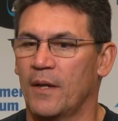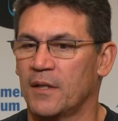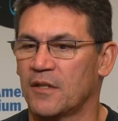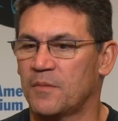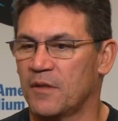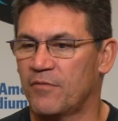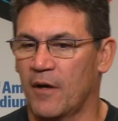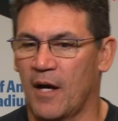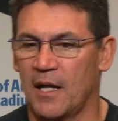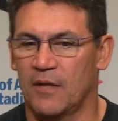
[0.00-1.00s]
I think it speaks
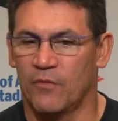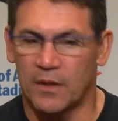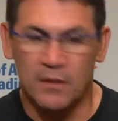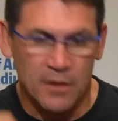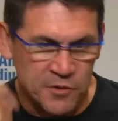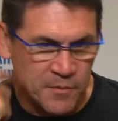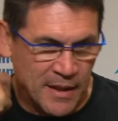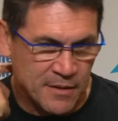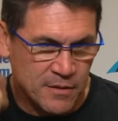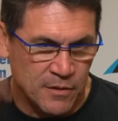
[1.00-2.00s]
very highly of what Coach
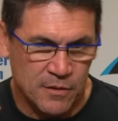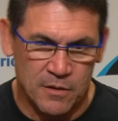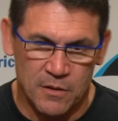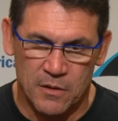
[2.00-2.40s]
Matsko.